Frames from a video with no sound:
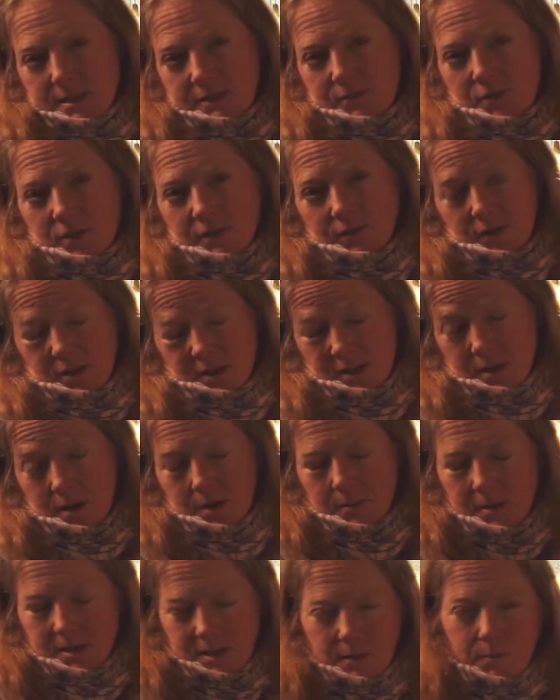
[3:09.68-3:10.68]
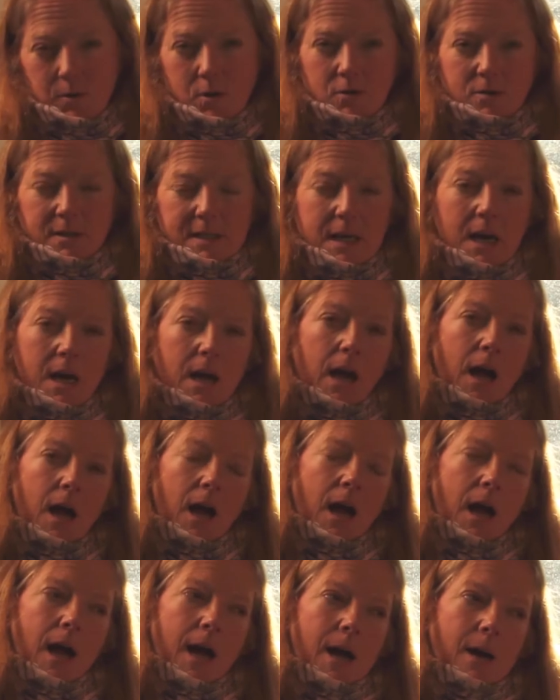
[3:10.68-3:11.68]
for the first time, I suppose,
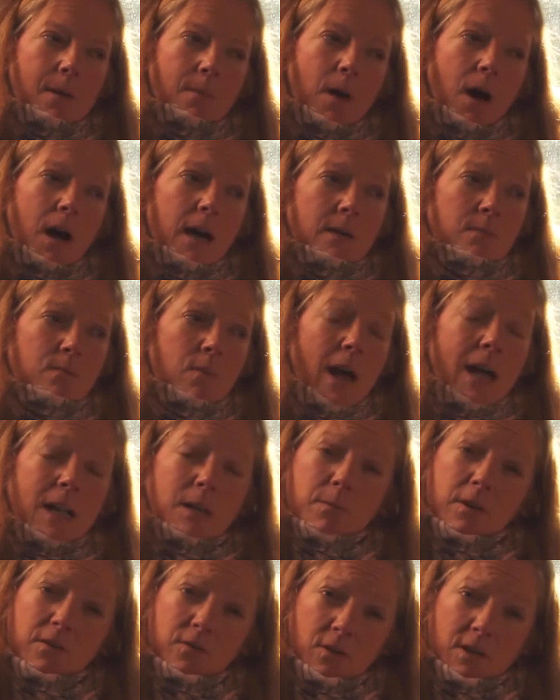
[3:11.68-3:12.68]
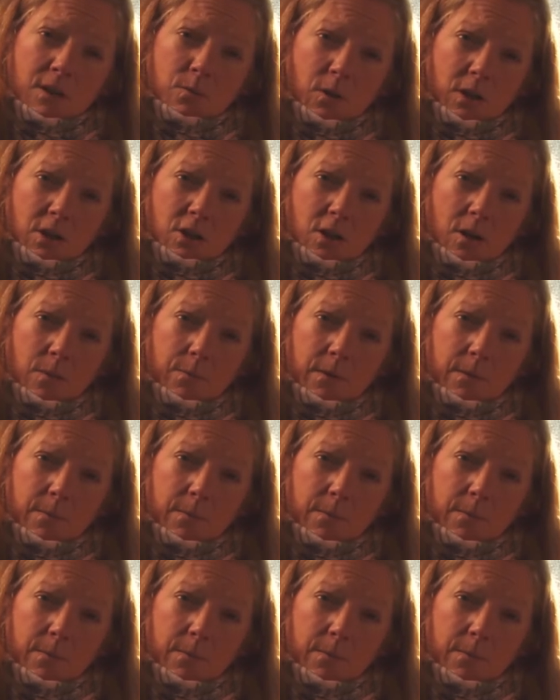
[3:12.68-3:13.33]
I held my first workshop,